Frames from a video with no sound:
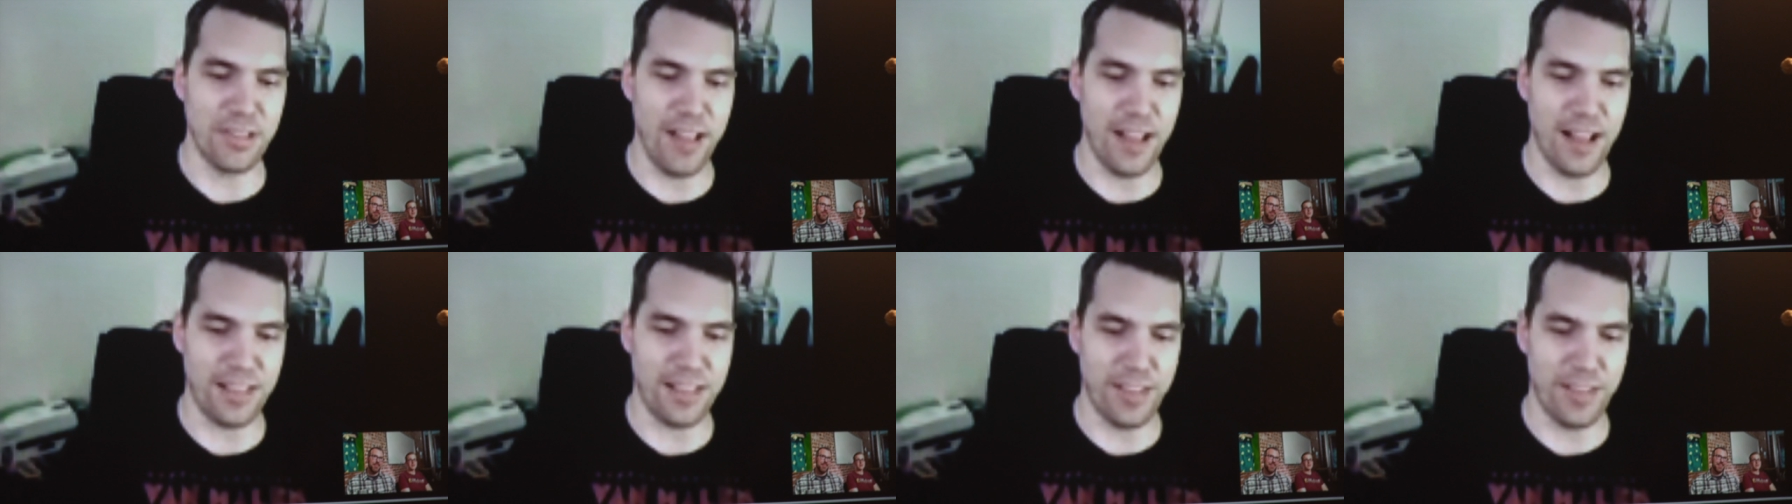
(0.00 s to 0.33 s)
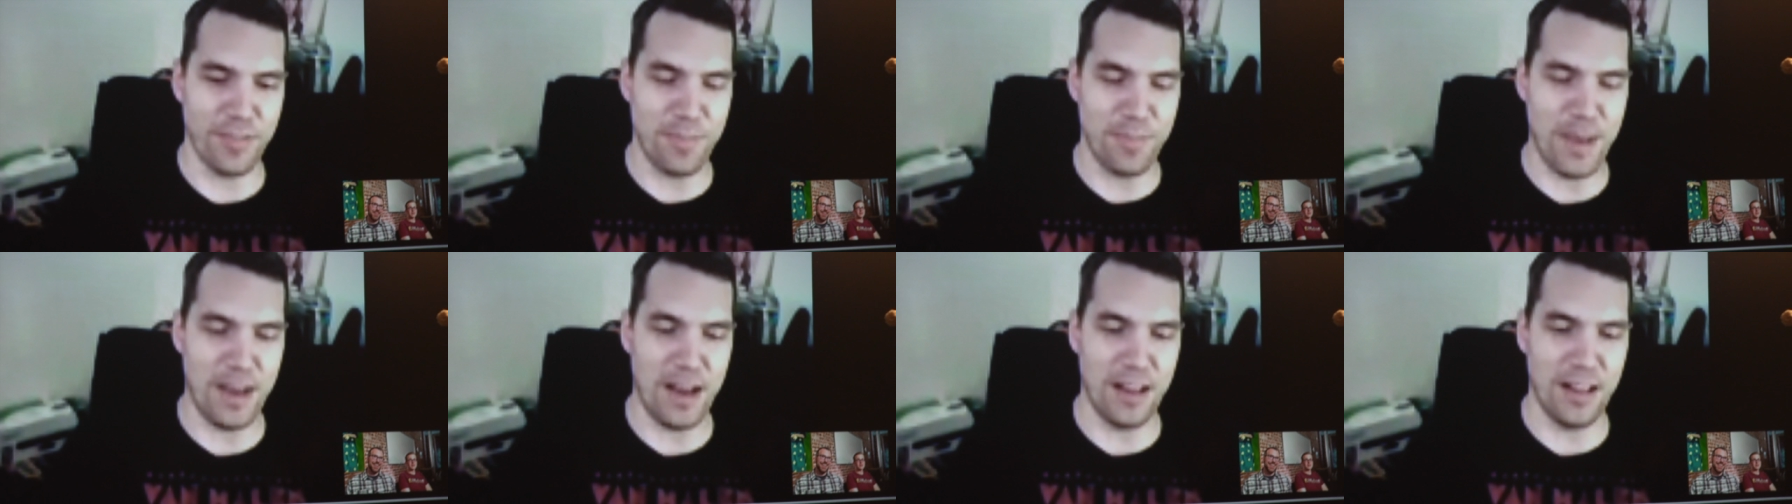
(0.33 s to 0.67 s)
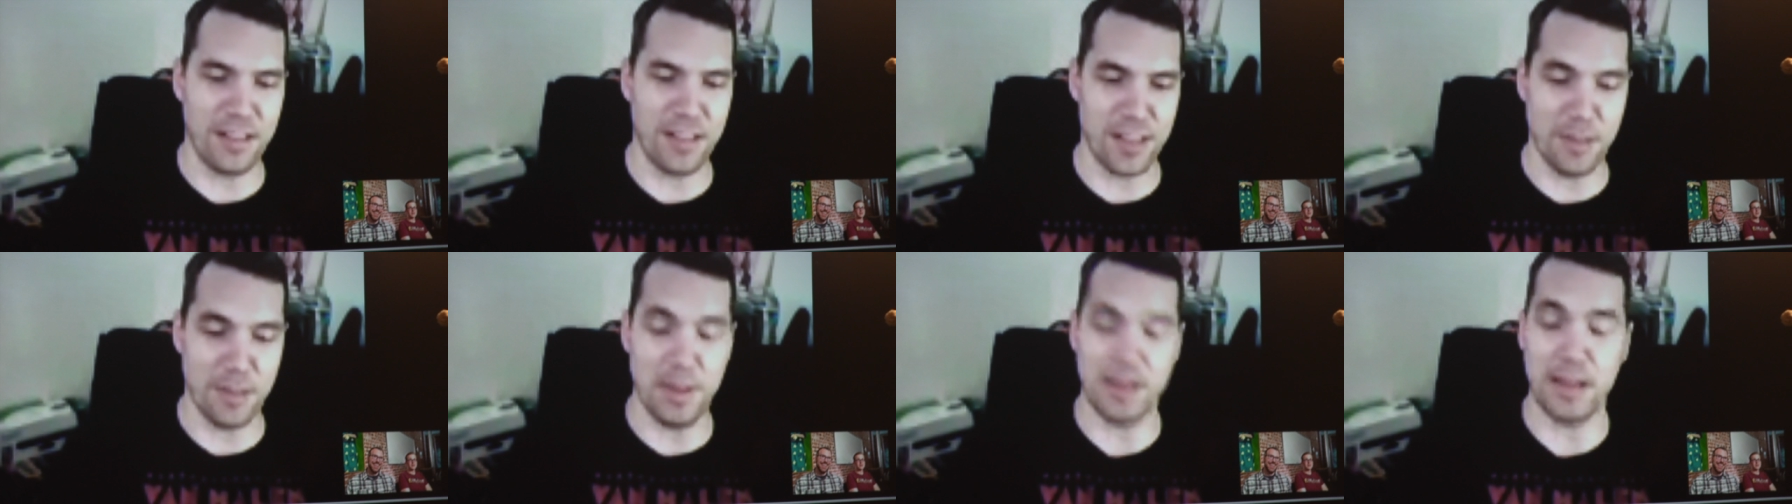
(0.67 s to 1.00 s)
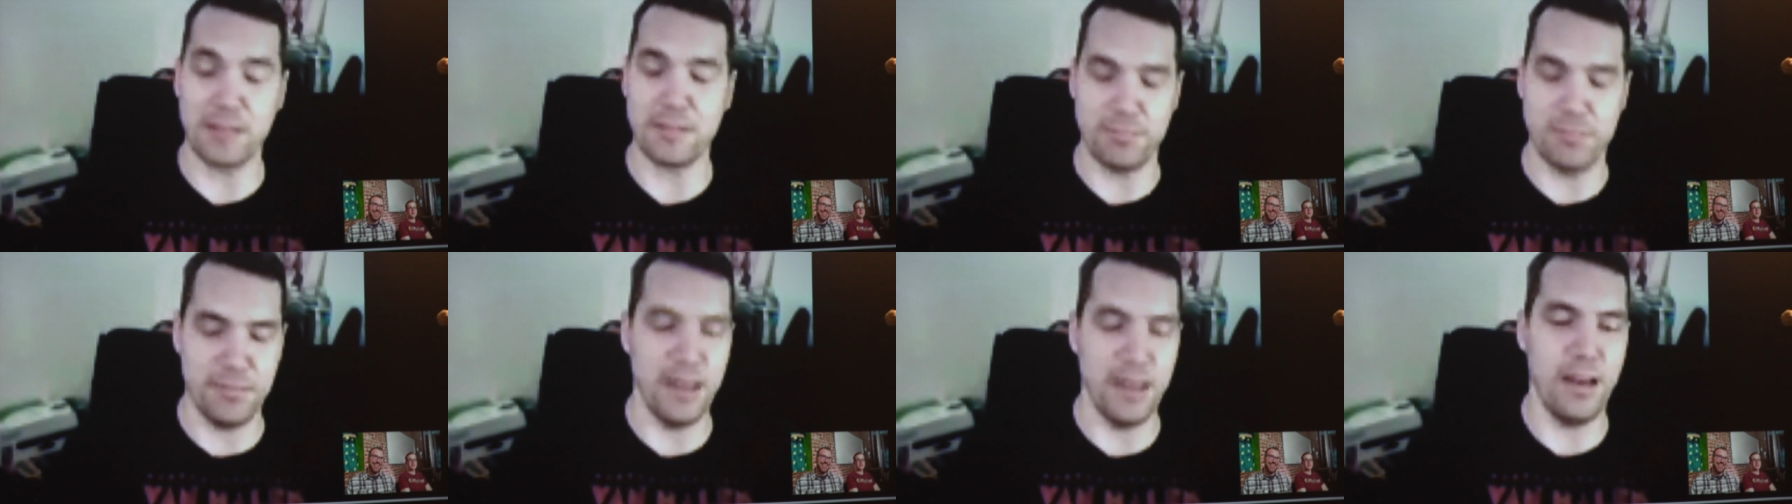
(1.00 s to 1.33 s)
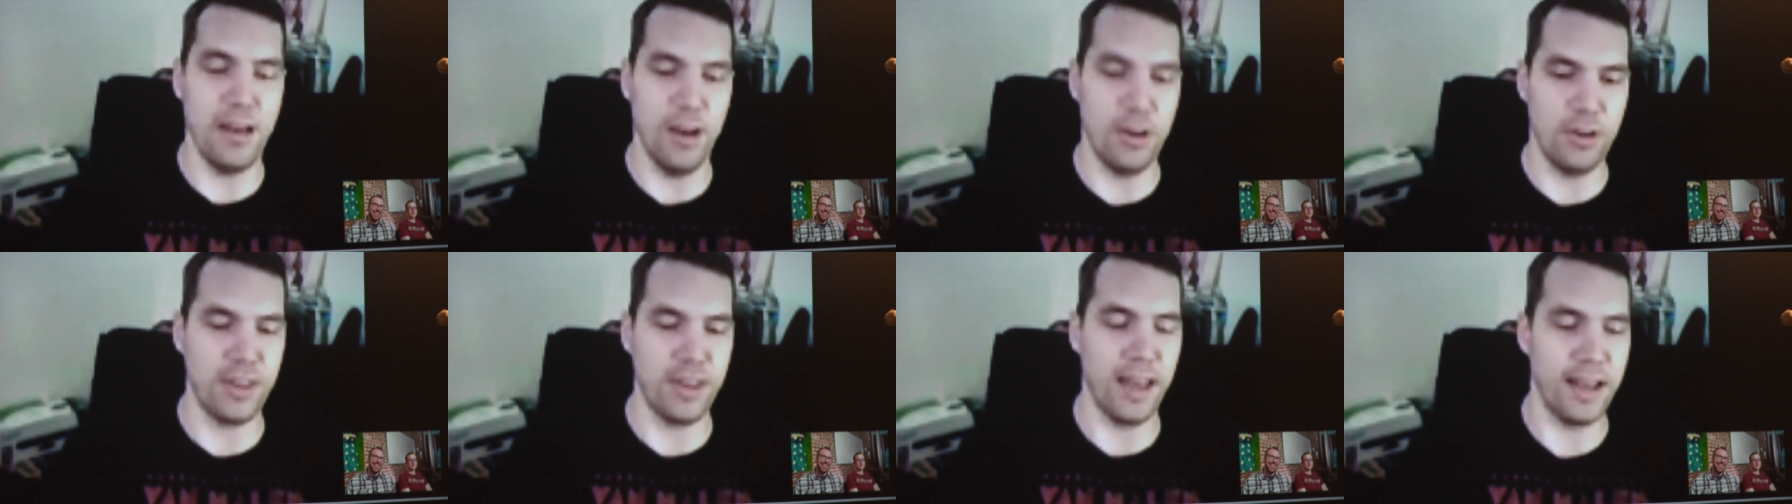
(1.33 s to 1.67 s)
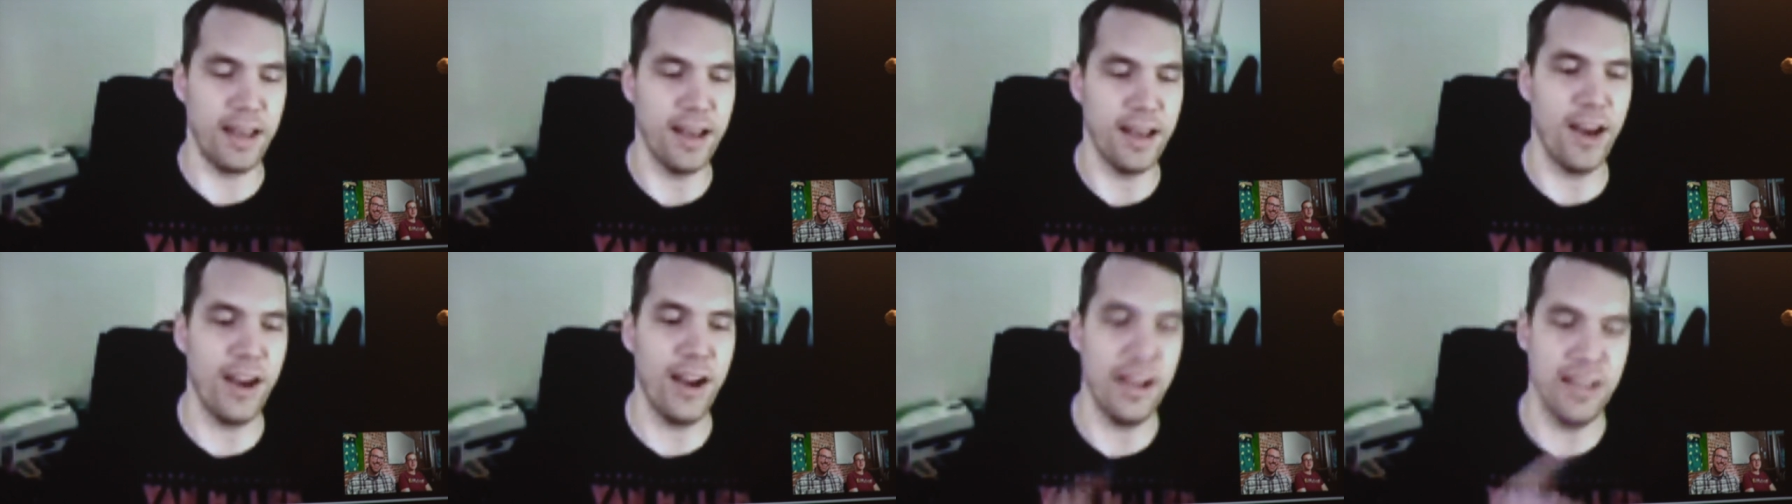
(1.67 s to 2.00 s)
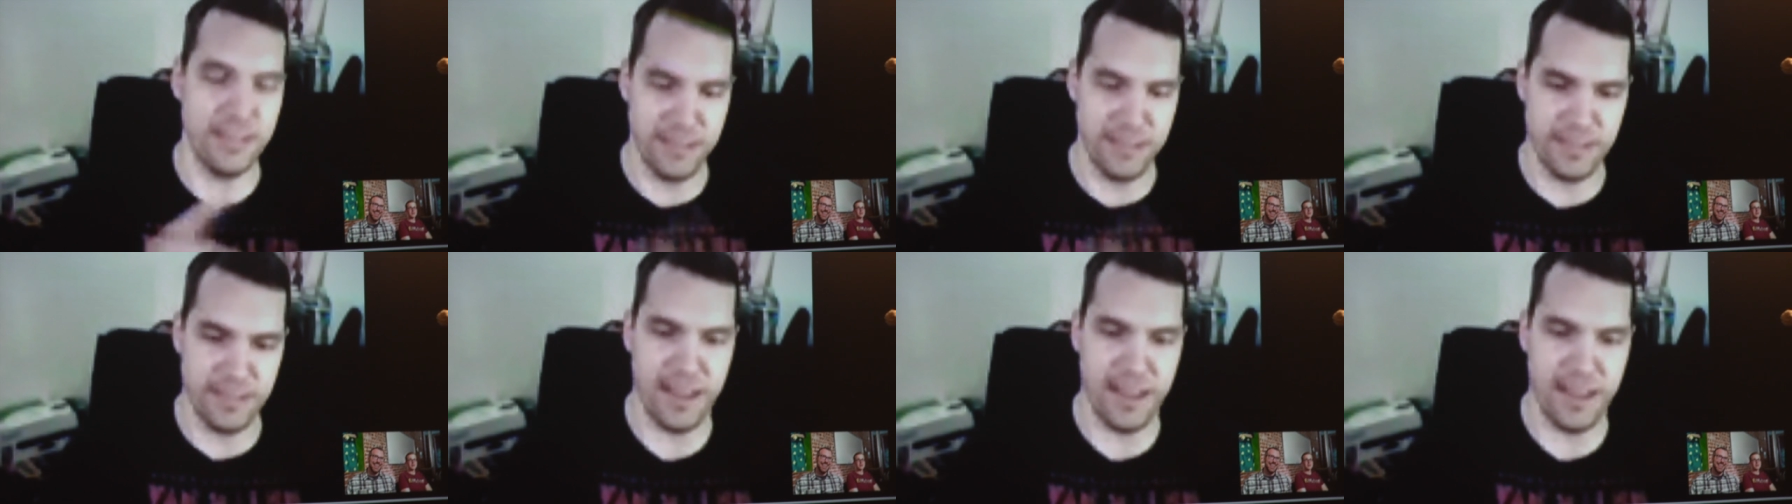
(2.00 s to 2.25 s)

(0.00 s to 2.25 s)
lots of penalties. I'd be like, yeah, okay, all right.